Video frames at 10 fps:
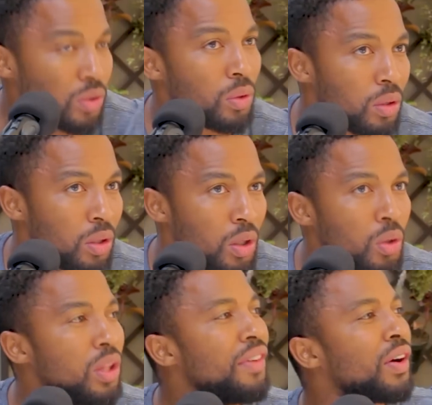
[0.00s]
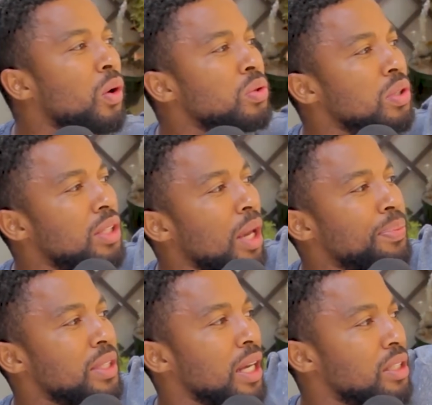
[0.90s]
You'll never go to the depths that
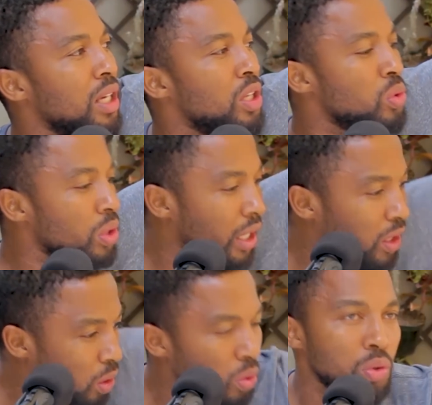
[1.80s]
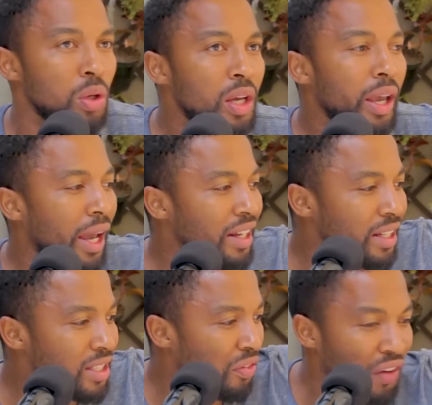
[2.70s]
a tuna can go to and
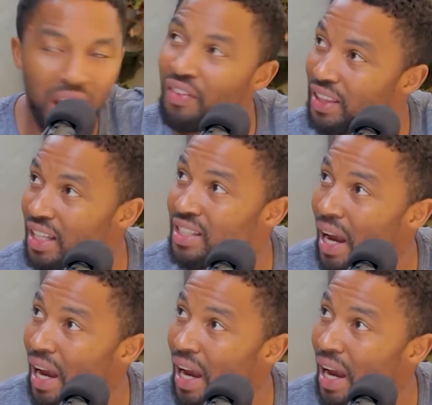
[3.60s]
survive at that time.